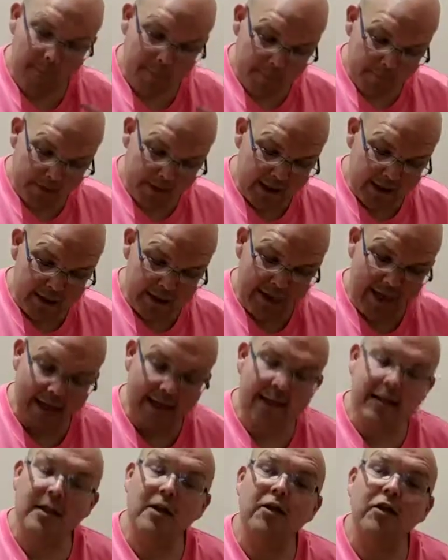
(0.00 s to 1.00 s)
because it
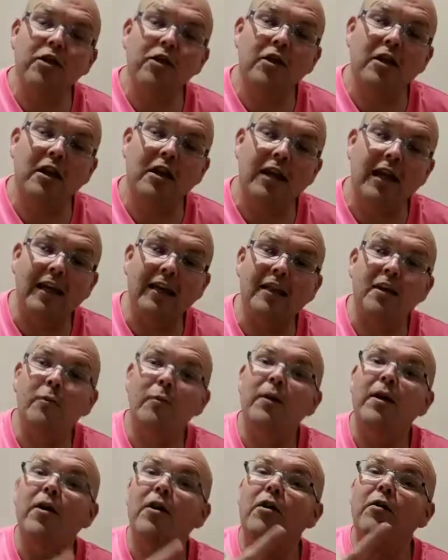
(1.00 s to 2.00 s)
is a good thing that
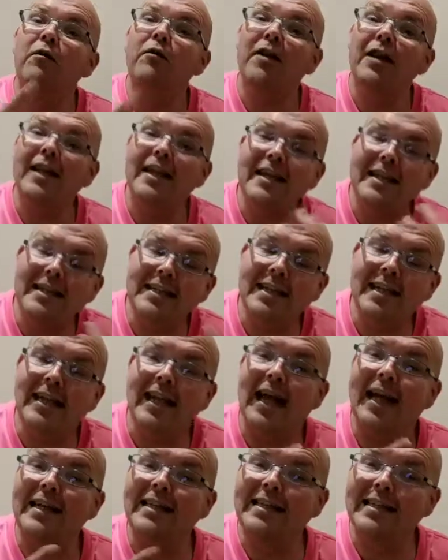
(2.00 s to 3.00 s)
we are releasing
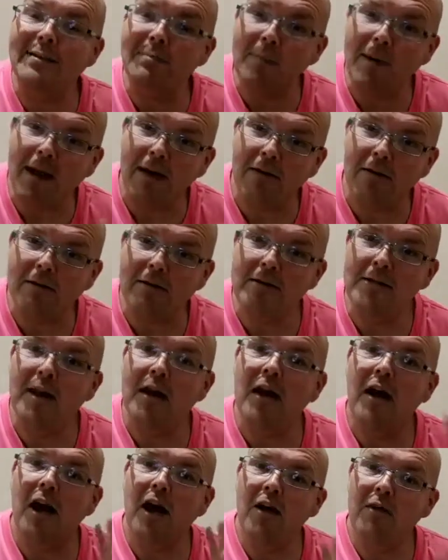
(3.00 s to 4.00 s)
our smells
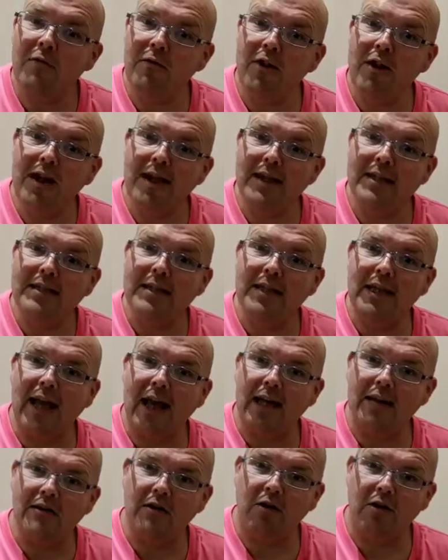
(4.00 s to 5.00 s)
and releasing
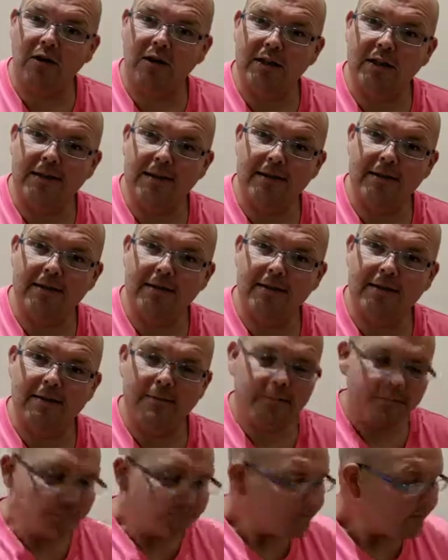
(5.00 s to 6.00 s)
our toxins.
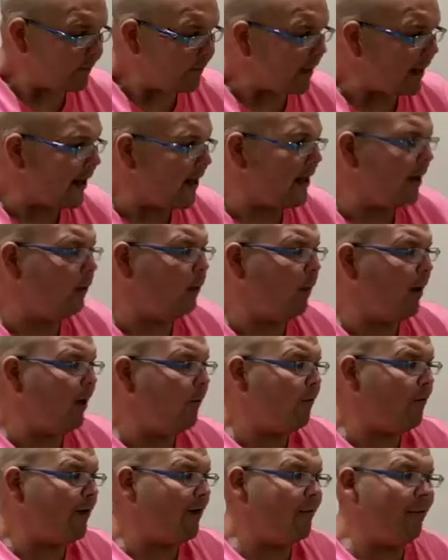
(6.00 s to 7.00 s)
Now, while
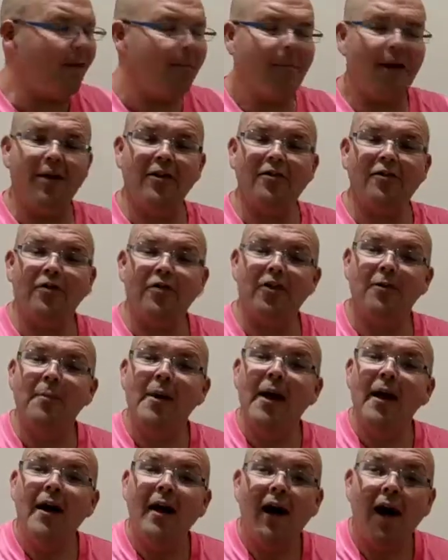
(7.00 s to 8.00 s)
we're in my bathroom,
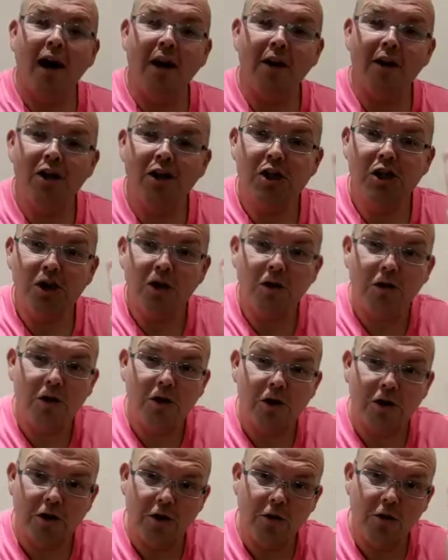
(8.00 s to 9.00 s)
I'm going to show
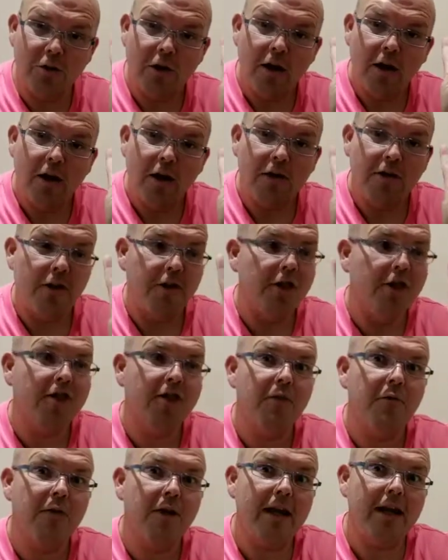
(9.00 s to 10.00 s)
you the
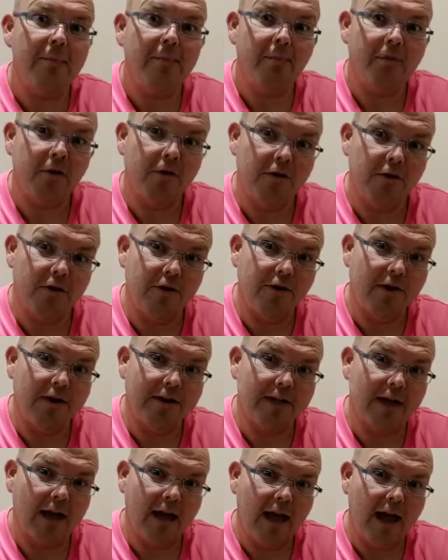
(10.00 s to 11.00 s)
three
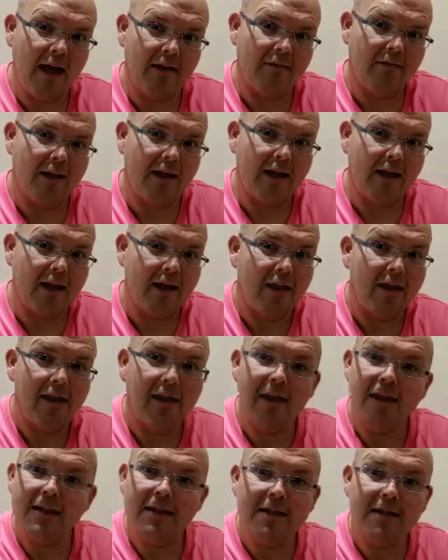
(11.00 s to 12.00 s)
products I have in here.
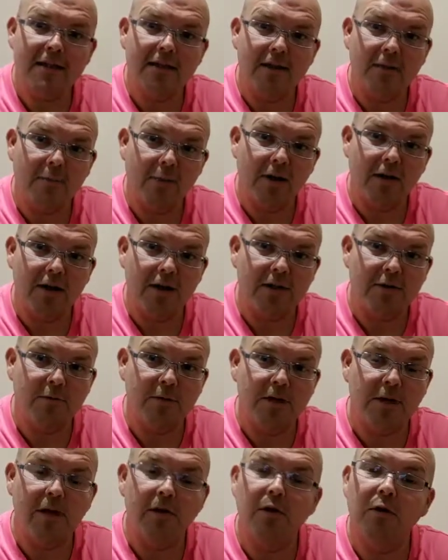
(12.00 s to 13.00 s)
This, to be honest
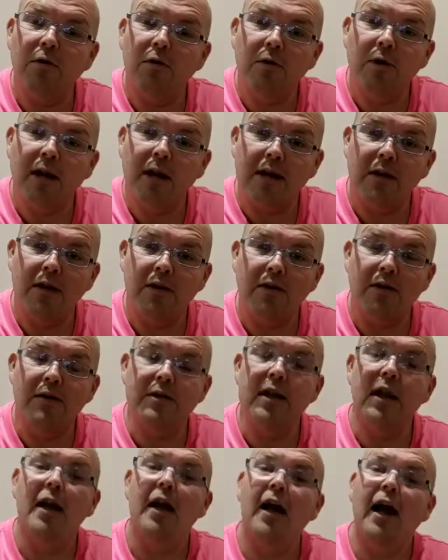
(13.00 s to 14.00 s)
with you, all I use.
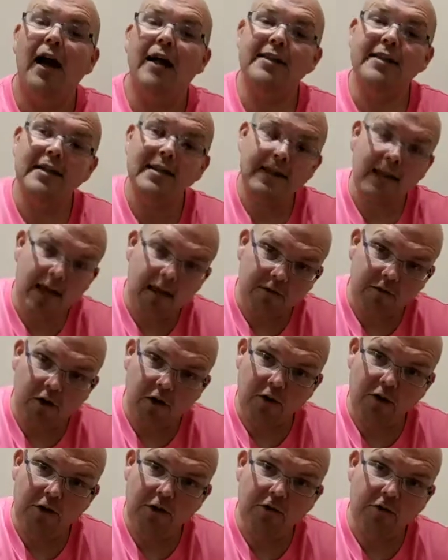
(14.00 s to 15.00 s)
As I said, I've
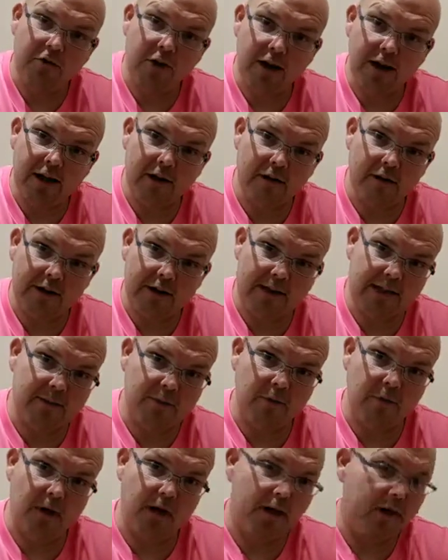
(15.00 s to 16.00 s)
got the fragrance
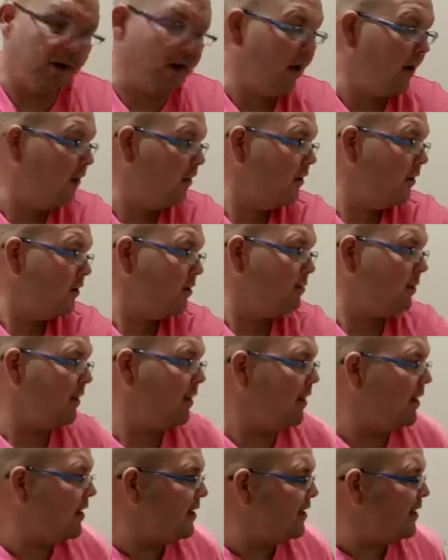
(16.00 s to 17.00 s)
spray that I use, but
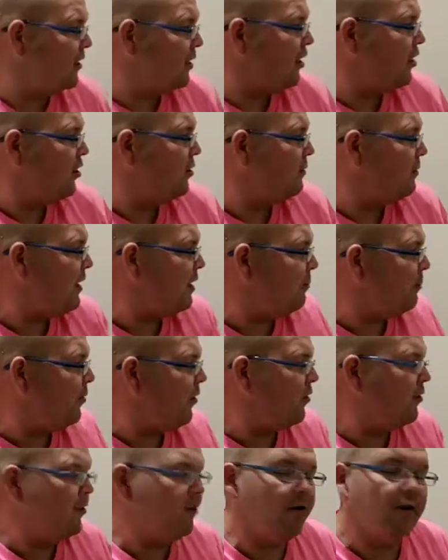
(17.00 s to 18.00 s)
these are the three
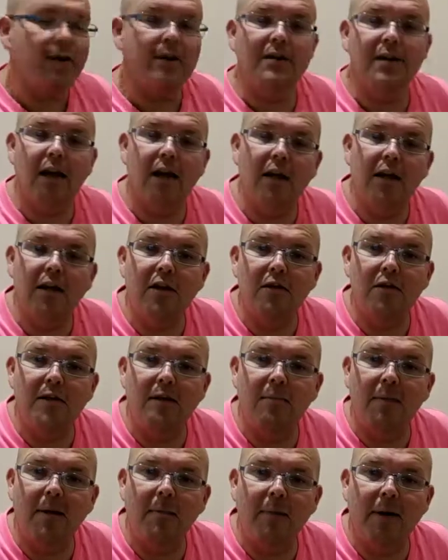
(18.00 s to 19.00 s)
products that I use in
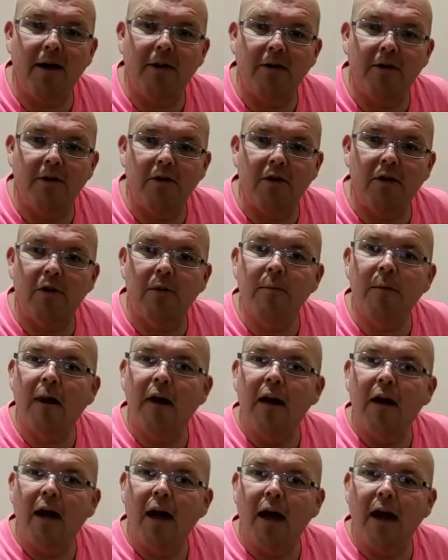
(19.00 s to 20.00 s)
my bathroom,
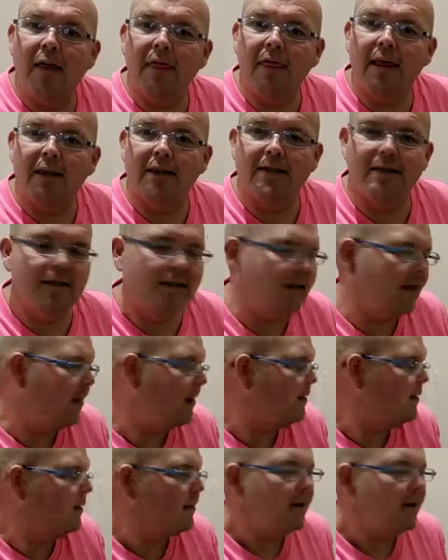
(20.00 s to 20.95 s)
and that's it.